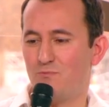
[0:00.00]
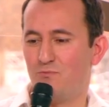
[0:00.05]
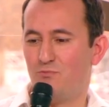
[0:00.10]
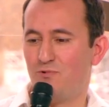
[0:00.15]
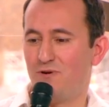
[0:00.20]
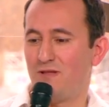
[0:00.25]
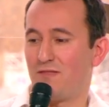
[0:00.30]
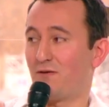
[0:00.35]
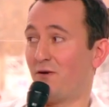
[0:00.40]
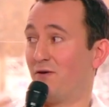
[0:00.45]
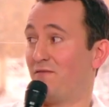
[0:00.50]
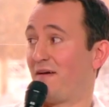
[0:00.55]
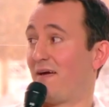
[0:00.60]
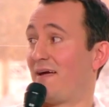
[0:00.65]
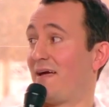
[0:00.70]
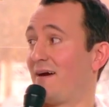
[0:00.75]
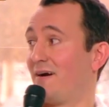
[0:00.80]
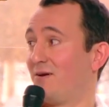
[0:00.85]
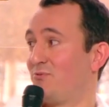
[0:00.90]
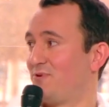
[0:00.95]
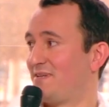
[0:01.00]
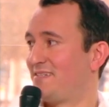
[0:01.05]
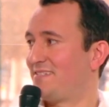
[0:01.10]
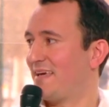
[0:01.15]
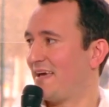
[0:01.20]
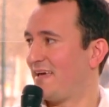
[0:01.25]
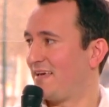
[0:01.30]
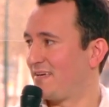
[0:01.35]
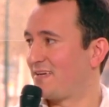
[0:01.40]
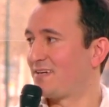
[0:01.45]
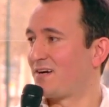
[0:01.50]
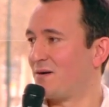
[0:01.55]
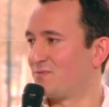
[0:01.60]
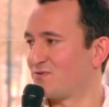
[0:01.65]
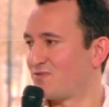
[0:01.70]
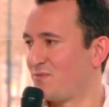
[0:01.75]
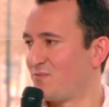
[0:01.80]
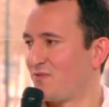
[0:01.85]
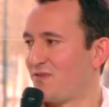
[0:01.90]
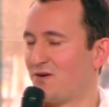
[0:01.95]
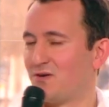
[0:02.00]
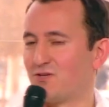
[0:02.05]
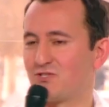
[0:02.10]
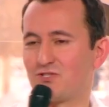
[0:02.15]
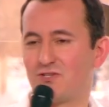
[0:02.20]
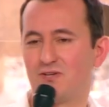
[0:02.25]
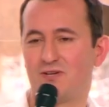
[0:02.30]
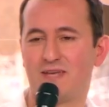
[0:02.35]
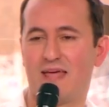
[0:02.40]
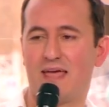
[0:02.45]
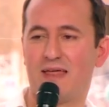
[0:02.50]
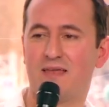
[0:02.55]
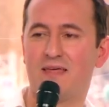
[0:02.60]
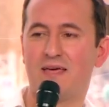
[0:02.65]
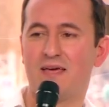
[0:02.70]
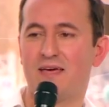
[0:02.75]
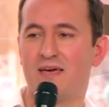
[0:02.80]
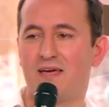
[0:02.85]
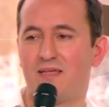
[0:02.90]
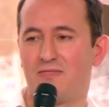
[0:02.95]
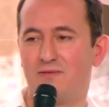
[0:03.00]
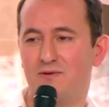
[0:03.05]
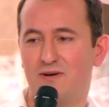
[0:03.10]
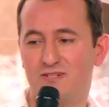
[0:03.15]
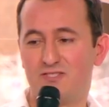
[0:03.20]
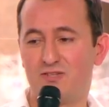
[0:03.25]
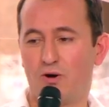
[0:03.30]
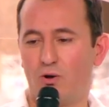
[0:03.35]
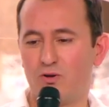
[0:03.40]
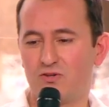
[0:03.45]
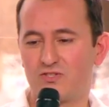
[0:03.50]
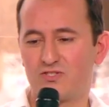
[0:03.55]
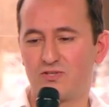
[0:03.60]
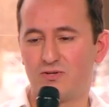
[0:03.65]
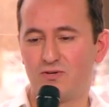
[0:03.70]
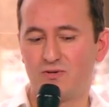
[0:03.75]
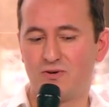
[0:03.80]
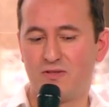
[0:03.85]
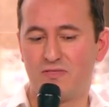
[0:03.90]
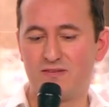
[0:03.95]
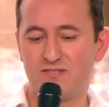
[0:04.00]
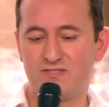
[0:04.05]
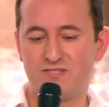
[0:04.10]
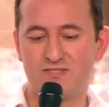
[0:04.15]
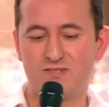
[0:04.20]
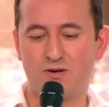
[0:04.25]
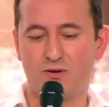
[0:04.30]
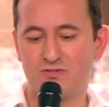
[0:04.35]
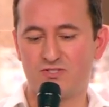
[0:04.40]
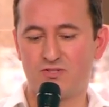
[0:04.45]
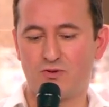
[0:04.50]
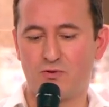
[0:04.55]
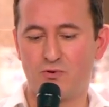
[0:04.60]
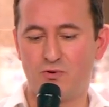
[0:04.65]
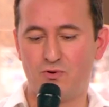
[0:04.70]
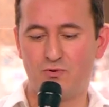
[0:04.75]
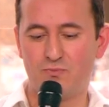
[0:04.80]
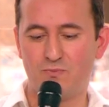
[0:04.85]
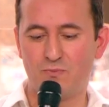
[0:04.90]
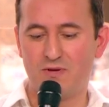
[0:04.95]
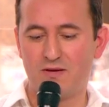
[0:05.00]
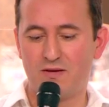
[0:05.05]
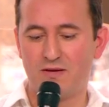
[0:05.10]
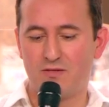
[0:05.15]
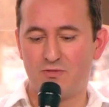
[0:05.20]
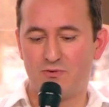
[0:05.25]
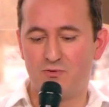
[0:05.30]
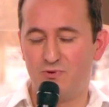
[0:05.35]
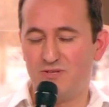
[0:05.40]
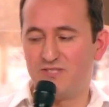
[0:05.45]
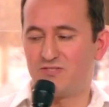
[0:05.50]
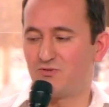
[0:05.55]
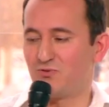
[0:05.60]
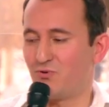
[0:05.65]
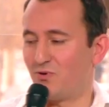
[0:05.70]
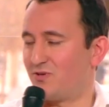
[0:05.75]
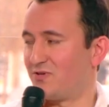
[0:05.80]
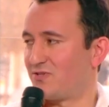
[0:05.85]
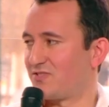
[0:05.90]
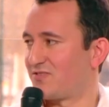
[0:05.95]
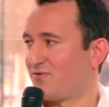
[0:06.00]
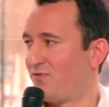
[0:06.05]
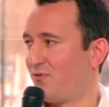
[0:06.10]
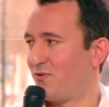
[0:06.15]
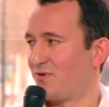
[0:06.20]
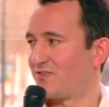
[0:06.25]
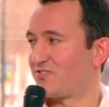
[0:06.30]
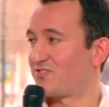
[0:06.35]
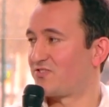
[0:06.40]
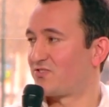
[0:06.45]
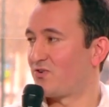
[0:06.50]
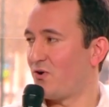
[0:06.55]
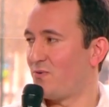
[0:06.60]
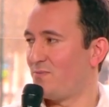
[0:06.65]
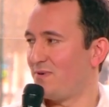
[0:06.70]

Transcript: breath of air we take comes from the ocean, and this is also the resource for so